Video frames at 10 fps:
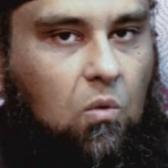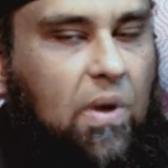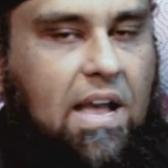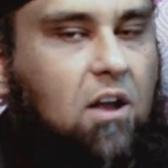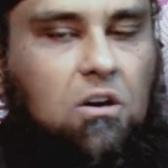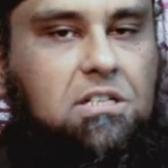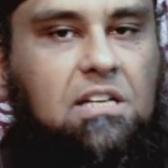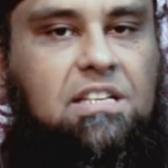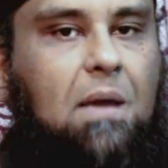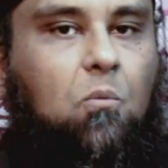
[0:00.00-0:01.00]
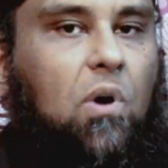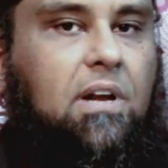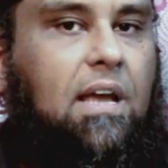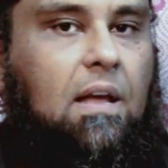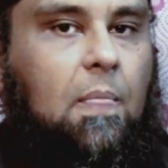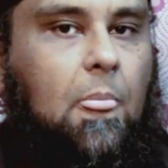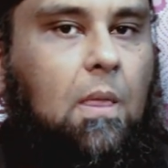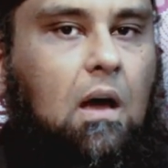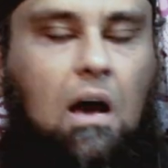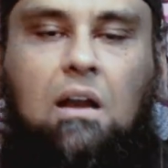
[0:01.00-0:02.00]
We cannot just keep working.
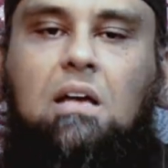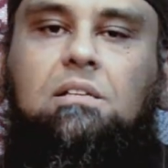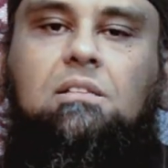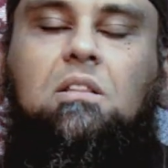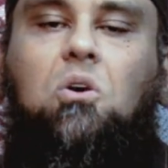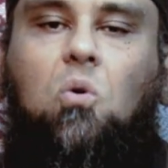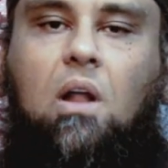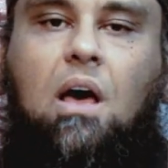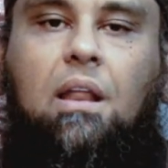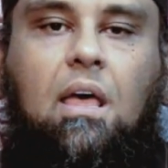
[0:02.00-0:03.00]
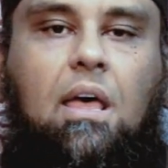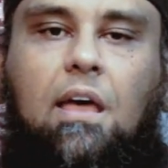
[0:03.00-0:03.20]
Allah says in the Quran,